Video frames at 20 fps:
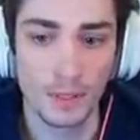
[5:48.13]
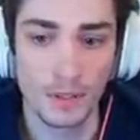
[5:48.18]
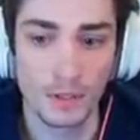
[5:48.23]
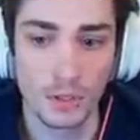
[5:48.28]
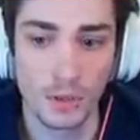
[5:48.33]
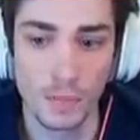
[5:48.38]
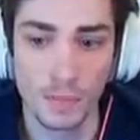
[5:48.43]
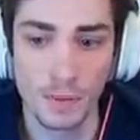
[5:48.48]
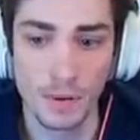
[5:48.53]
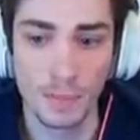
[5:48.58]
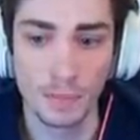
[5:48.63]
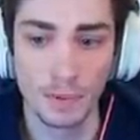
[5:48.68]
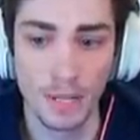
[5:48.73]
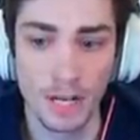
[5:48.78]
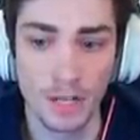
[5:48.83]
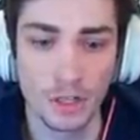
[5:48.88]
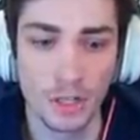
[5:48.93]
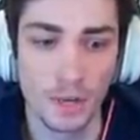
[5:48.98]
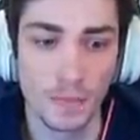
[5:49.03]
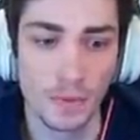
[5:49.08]
So big
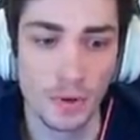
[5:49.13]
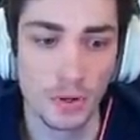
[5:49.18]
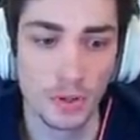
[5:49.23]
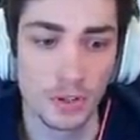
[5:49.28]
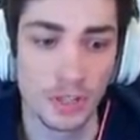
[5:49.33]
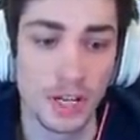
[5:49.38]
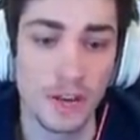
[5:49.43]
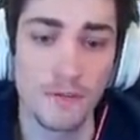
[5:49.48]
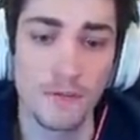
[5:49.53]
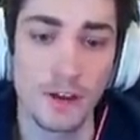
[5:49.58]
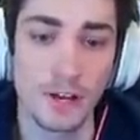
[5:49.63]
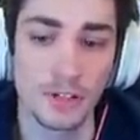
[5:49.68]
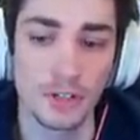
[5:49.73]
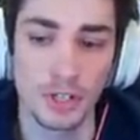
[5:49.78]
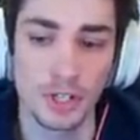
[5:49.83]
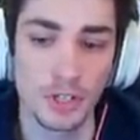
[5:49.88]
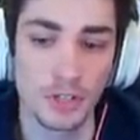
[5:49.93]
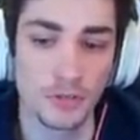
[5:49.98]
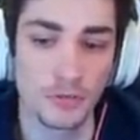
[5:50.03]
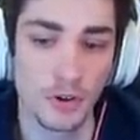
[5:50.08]
block shed boost. Defense
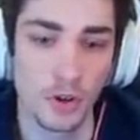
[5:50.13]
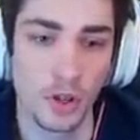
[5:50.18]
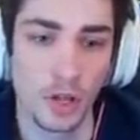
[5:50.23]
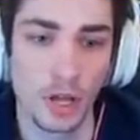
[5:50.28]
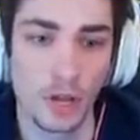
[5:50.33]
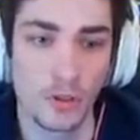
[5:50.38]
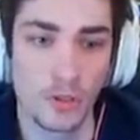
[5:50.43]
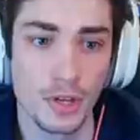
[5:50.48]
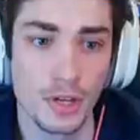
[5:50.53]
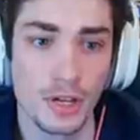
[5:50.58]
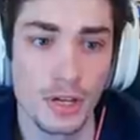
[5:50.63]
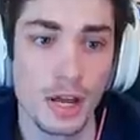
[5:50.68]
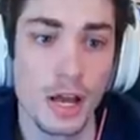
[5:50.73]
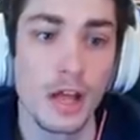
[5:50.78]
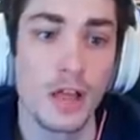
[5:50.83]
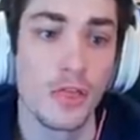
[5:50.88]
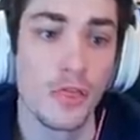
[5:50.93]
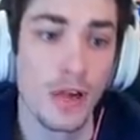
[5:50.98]
is full healthy.